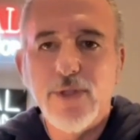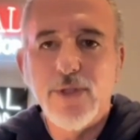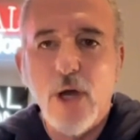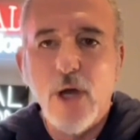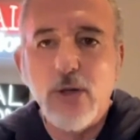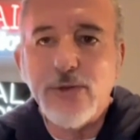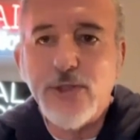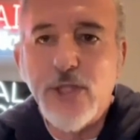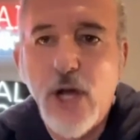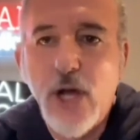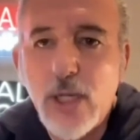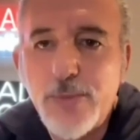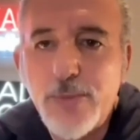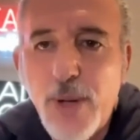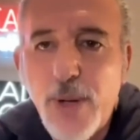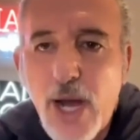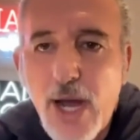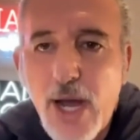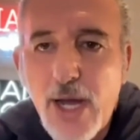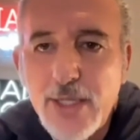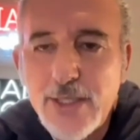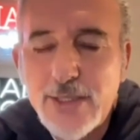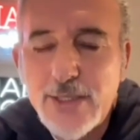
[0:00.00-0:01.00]
don't talk
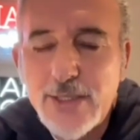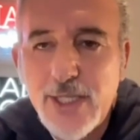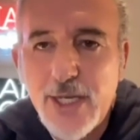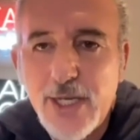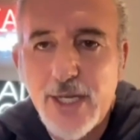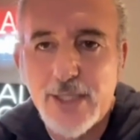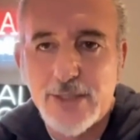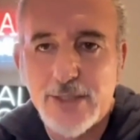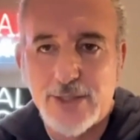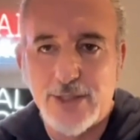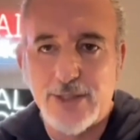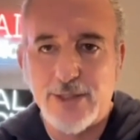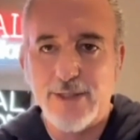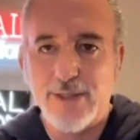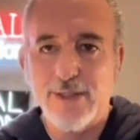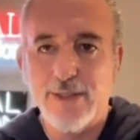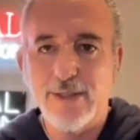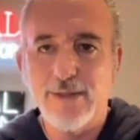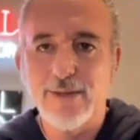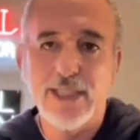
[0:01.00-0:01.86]
politics